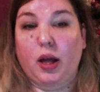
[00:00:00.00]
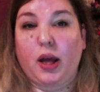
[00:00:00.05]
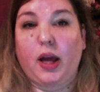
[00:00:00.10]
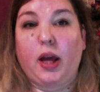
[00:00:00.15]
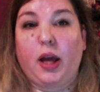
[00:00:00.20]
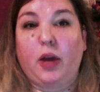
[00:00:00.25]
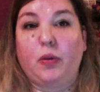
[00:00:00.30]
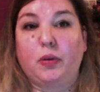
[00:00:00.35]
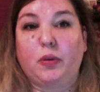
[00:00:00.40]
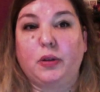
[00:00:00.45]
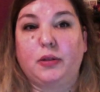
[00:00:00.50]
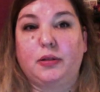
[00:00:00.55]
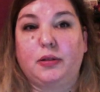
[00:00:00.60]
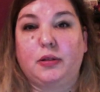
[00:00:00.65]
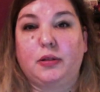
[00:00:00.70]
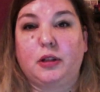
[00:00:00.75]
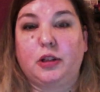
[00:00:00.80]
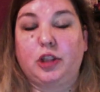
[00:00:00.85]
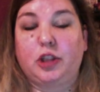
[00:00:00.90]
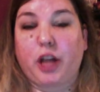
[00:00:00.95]
It was
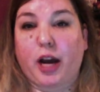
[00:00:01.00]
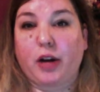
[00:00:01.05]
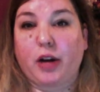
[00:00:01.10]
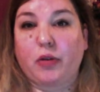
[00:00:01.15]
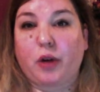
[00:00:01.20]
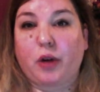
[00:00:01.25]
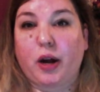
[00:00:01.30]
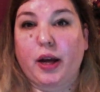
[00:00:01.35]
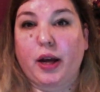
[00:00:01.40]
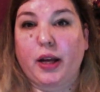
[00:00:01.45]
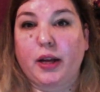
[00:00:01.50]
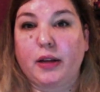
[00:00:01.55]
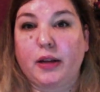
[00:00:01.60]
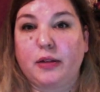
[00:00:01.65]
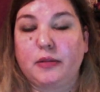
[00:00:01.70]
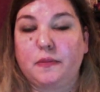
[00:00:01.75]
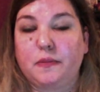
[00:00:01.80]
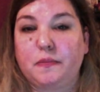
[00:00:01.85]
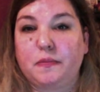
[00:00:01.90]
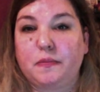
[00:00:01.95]
the Jack
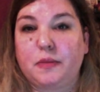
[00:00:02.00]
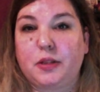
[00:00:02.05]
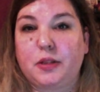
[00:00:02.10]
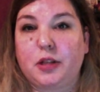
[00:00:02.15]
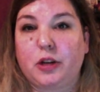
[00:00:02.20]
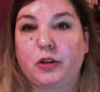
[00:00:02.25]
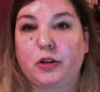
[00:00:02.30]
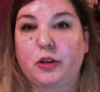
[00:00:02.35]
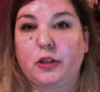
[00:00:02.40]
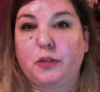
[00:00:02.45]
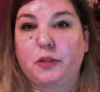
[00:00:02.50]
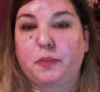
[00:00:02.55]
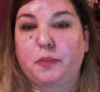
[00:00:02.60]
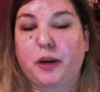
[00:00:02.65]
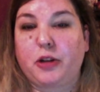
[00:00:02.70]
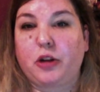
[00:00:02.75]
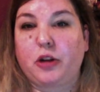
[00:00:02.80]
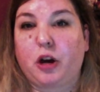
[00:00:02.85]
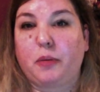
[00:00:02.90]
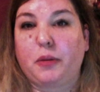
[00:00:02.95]
Ryan series by
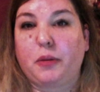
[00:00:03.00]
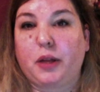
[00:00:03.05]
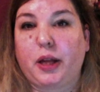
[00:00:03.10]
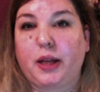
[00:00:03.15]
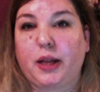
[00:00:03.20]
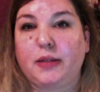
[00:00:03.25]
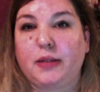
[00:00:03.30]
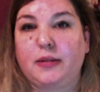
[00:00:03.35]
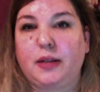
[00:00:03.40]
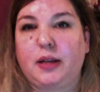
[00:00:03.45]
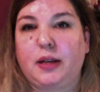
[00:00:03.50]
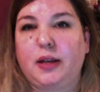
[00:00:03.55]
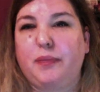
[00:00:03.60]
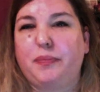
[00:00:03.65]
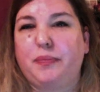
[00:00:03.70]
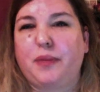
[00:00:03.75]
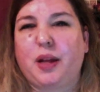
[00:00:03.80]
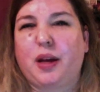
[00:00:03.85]
Tom Clancy.